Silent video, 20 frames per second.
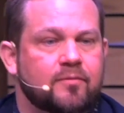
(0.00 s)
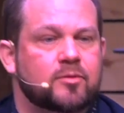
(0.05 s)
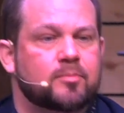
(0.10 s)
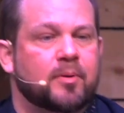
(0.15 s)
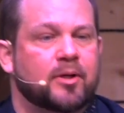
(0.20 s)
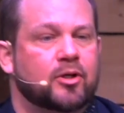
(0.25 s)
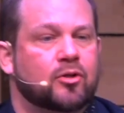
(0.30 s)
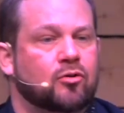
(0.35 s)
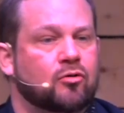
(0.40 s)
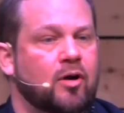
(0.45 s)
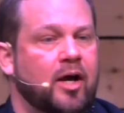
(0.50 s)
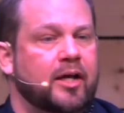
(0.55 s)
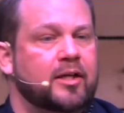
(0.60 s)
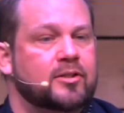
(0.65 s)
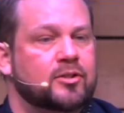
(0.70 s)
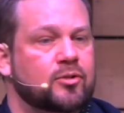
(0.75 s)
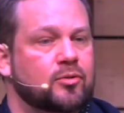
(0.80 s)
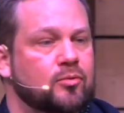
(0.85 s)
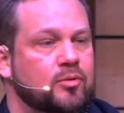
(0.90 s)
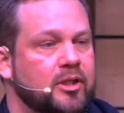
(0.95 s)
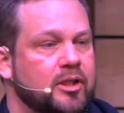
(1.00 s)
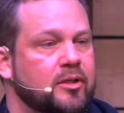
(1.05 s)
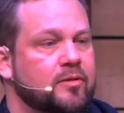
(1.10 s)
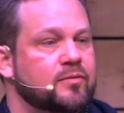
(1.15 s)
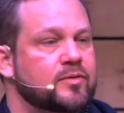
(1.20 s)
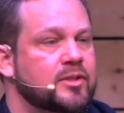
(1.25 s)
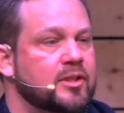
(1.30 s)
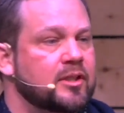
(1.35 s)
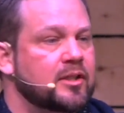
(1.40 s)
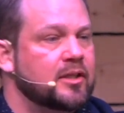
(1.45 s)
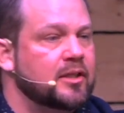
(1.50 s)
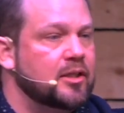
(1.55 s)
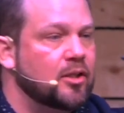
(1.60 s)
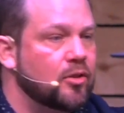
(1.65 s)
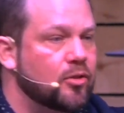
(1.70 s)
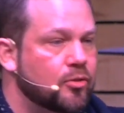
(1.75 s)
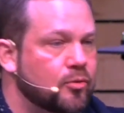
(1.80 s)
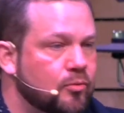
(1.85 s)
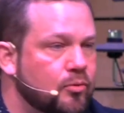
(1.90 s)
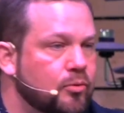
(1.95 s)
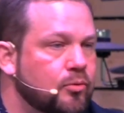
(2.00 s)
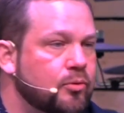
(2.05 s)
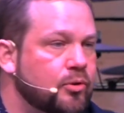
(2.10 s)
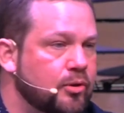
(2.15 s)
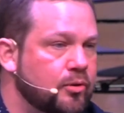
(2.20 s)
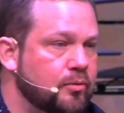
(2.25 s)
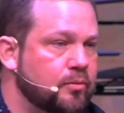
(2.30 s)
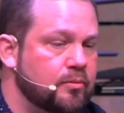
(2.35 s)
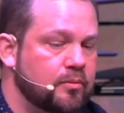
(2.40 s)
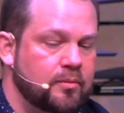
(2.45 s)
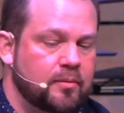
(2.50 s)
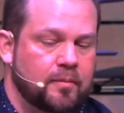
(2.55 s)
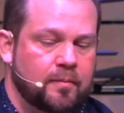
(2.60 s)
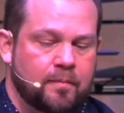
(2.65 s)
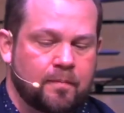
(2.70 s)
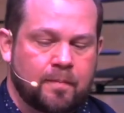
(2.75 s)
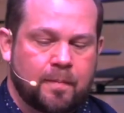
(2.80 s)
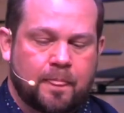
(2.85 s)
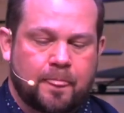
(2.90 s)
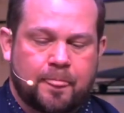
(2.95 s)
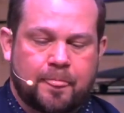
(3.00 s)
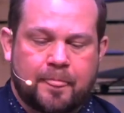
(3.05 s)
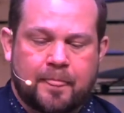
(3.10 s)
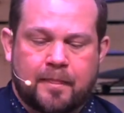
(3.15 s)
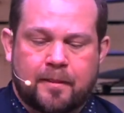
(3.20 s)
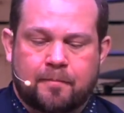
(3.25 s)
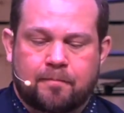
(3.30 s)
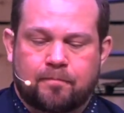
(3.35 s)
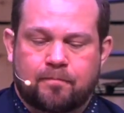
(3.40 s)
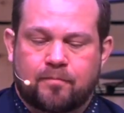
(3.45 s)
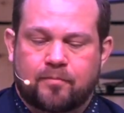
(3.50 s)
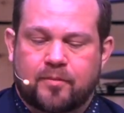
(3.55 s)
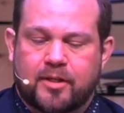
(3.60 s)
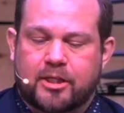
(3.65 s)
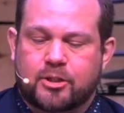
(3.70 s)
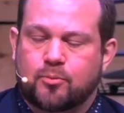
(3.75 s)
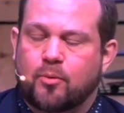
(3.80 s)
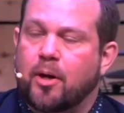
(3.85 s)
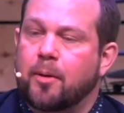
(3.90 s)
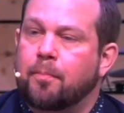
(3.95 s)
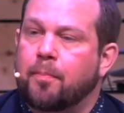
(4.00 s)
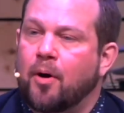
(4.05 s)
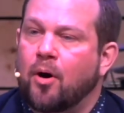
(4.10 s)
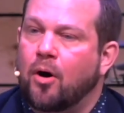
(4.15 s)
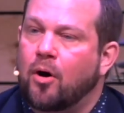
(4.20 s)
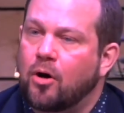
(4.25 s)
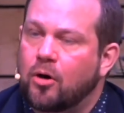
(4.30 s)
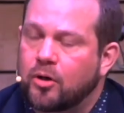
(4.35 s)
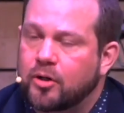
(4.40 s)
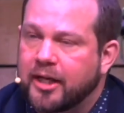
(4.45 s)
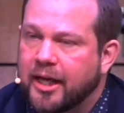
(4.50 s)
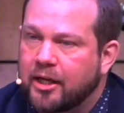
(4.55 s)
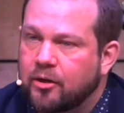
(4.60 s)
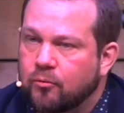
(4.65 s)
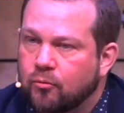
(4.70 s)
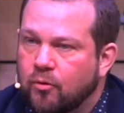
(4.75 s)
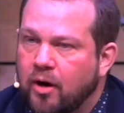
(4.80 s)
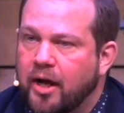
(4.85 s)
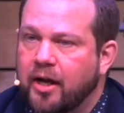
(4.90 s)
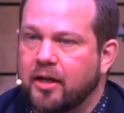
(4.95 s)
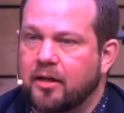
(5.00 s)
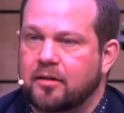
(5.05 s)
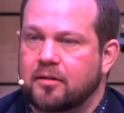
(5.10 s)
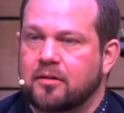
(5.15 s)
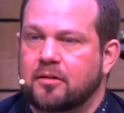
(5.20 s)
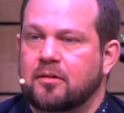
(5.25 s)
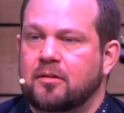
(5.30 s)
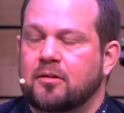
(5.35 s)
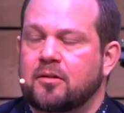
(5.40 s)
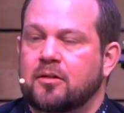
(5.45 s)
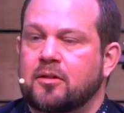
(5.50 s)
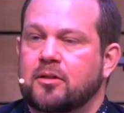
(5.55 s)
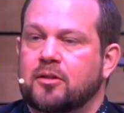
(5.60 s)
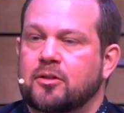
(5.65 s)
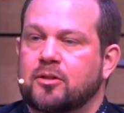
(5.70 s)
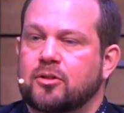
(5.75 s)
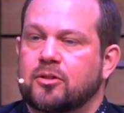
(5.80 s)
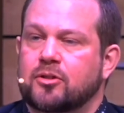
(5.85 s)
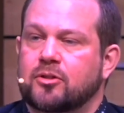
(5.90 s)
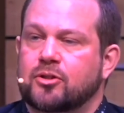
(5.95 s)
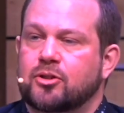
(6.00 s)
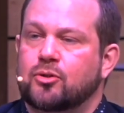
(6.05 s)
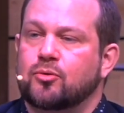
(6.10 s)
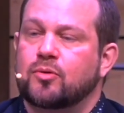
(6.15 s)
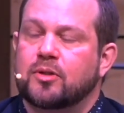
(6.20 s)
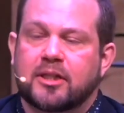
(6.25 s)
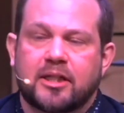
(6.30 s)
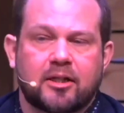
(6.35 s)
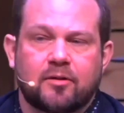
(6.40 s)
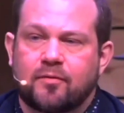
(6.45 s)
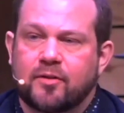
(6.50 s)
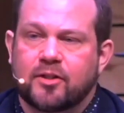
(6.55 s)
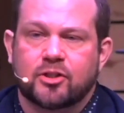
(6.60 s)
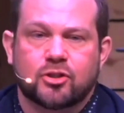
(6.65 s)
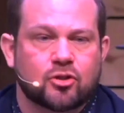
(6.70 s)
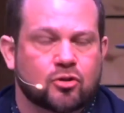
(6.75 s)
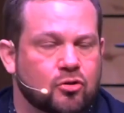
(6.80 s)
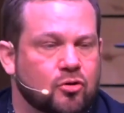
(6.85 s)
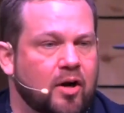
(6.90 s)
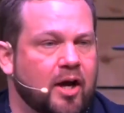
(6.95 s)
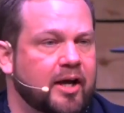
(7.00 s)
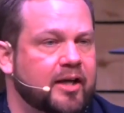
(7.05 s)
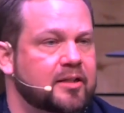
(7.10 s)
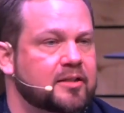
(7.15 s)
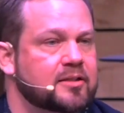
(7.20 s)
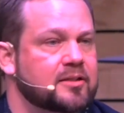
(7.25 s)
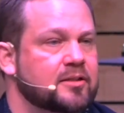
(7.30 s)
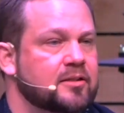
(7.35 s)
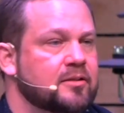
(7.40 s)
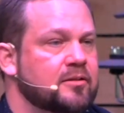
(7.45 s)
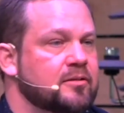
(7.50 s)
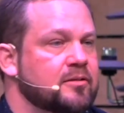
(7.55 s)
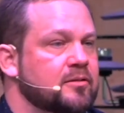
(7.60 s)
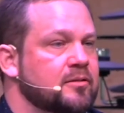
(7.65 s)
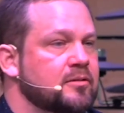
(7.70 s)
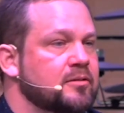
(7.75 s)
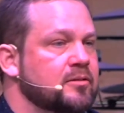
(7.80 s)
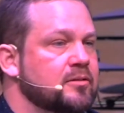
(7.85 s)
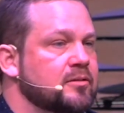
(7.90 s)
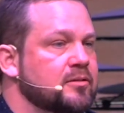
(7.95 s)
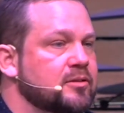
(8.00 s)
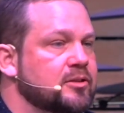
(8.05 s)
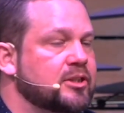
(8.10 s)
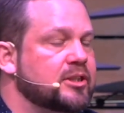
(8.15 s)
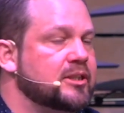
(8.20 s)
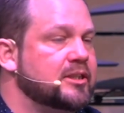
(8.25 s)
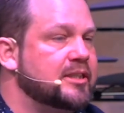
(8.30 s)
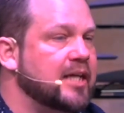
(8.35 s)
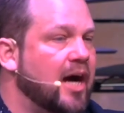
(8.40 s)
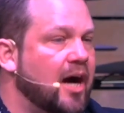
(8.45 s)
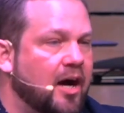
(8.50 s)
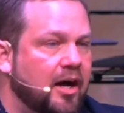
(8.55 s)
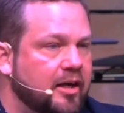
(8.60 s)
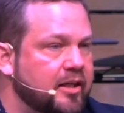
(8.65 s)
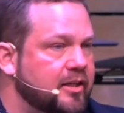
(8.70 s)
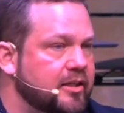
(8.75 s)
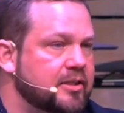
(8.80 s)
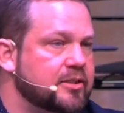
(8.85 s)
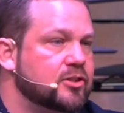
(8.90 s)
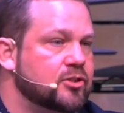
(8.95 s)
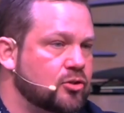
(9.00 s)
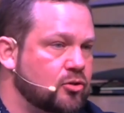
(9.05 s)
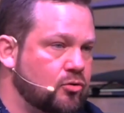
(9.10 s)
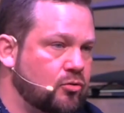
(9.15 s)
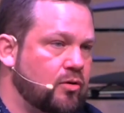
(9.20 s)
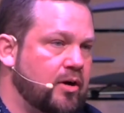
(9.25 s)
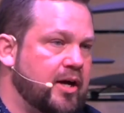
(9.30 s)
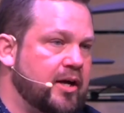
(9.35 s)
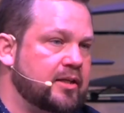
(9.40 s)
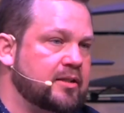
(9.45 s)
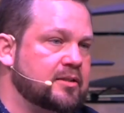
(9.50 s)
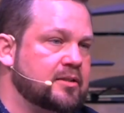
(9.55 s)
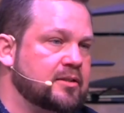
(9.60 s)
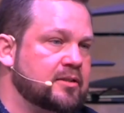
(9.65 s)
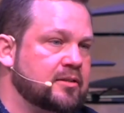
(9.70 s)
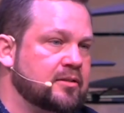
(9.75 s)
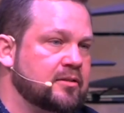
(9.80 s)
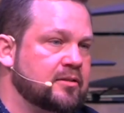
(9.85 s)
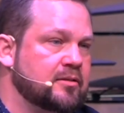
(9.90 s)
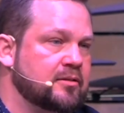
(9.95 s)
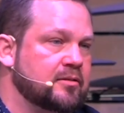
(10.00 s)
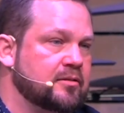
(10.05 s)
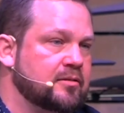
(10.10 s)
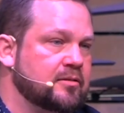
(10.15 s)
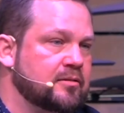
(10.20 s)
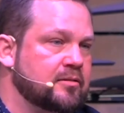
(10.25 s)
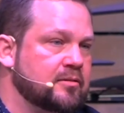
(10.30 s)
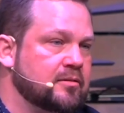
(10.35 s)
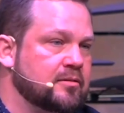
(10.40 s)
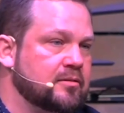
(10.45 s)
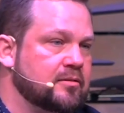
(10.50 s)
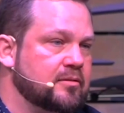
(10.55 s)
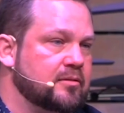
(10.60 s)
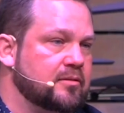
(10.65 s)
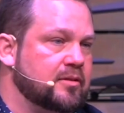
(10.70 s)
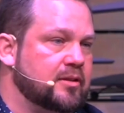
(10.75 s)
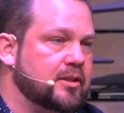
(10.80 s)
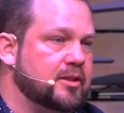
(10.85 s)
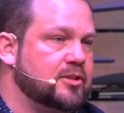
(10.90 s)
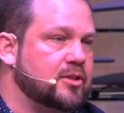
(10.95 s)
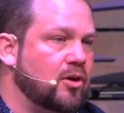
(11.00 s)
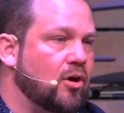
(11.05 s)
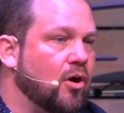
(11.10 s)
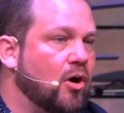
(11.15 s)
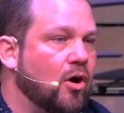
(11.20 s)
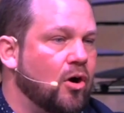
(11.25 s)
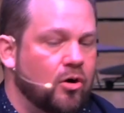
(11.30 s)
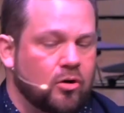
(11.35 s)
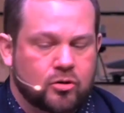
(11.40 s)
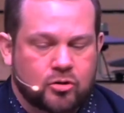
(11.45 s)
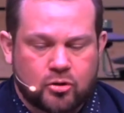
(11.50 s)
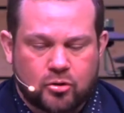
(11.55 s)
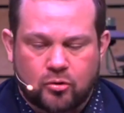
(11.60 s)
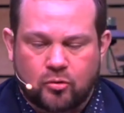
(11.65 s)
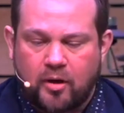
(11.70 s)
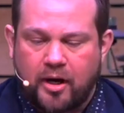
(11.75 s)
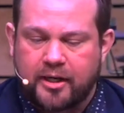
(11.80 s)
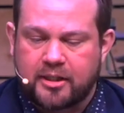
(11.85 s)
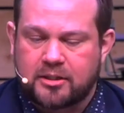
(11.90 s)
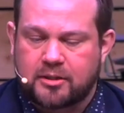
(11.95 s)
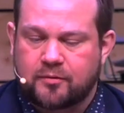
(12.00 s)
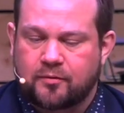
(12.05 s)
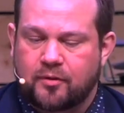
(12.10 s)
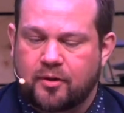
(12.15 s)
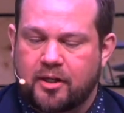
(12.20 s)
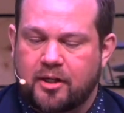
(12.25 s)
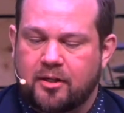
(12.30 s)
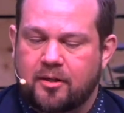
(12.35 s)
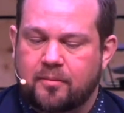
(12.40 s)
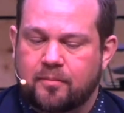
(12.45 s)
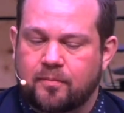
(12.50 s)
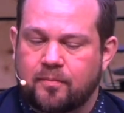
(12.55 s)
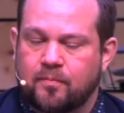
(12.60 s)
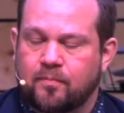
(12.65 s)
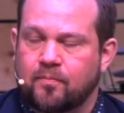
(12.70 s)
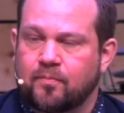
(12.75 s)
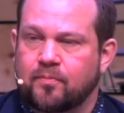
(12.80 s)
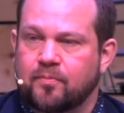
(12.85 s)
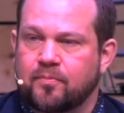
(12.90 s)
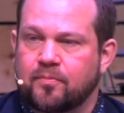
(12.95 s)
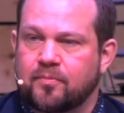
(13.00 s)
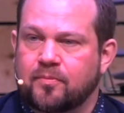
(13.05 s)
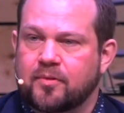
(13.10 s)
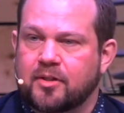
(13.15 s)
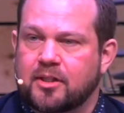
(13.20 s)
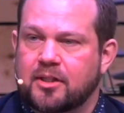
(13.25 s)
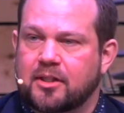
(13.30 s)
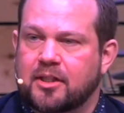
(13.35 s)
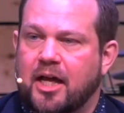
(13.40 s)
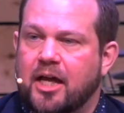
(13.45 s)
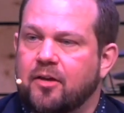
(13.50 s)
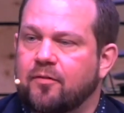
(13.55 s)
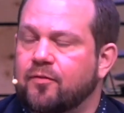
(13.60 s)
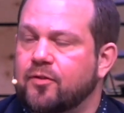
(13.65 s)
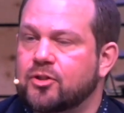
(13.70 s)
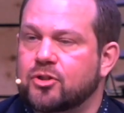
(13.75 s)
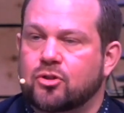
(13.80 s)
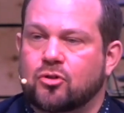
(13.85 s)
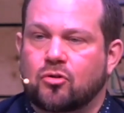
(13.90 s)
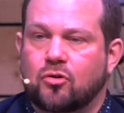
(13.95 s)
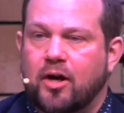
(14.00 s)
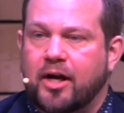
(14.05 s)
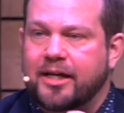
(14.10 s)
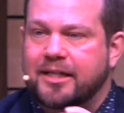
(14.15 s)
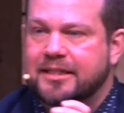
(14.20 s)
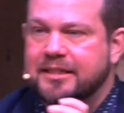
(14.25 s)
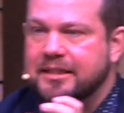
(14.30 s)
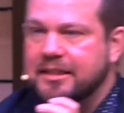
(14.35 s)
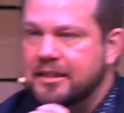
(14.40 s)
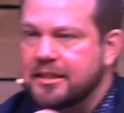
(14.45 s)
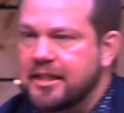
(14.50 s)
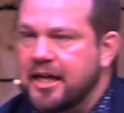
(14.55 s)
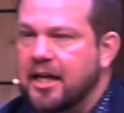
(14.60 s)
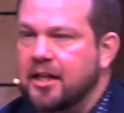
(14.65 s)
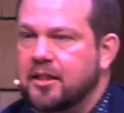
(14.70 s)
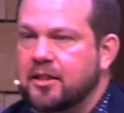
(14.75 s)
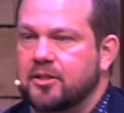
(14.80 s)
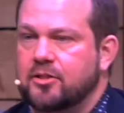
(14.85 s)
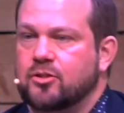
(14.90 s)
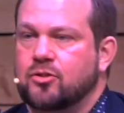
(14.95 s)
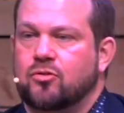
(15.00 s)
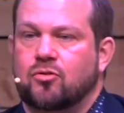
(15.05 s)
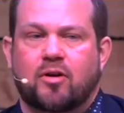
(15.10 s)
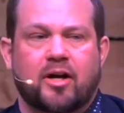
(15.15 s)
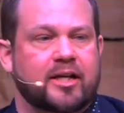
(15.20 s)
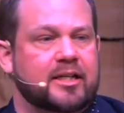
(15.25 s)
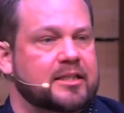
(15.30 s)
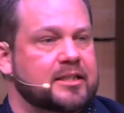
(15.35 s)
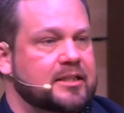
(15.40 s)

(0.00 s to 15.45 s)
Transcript: but Christ who lives through you. That's why Paul can write, to live is Christ, to die is Christ. It's all Christ for him. Life is Christ, death is Christ,